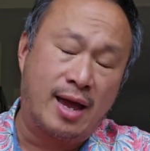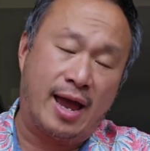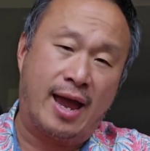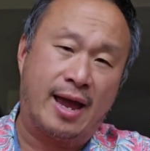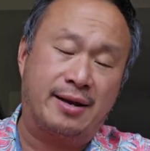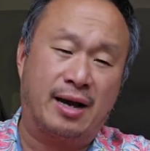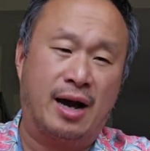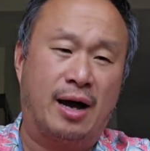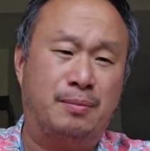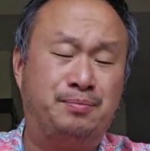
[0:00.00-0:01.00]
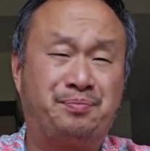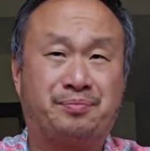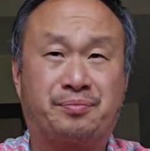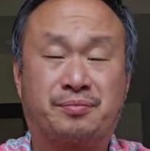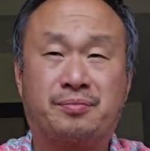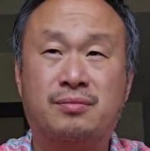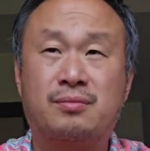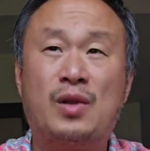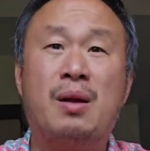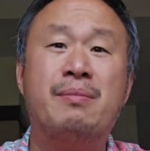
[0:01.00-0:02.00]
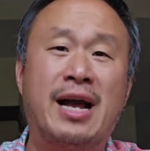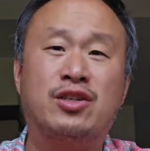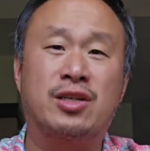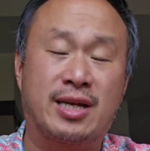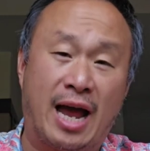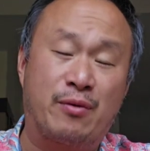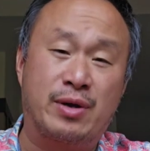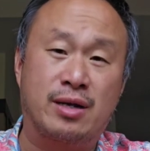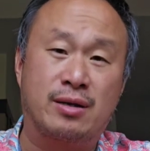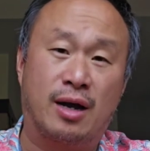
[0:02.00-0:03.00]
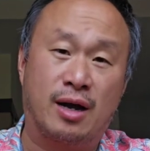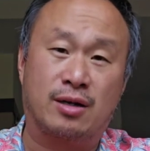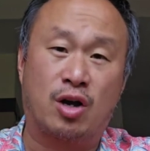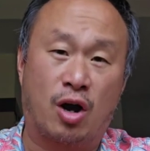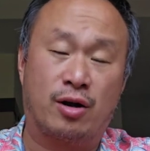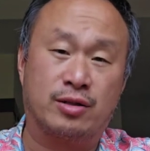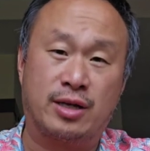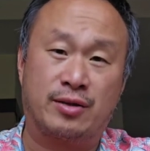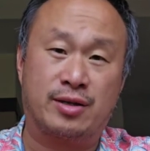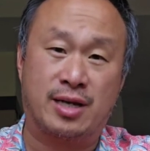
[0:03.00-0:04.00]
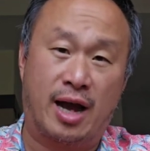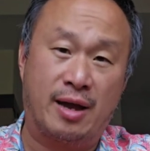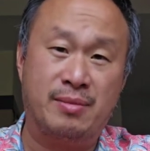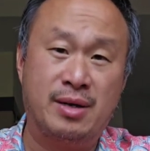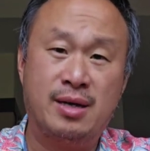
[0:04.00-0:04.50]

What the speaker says: and Magic the Gathering cards at the time